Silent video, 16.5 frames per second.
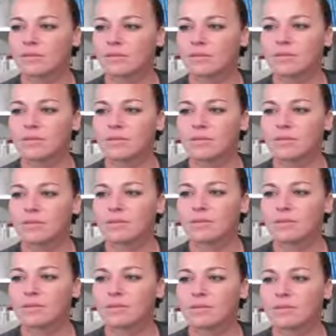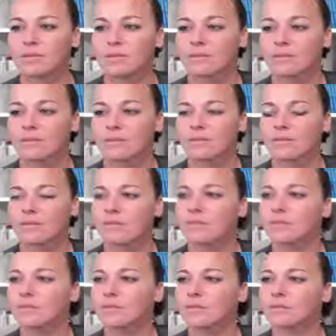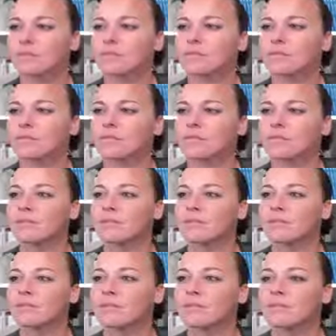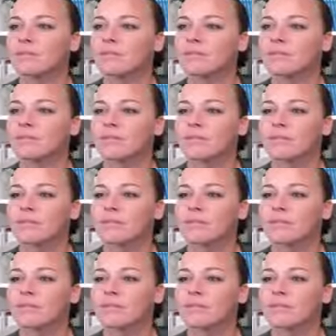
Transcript: No words are spoken by the person on screen.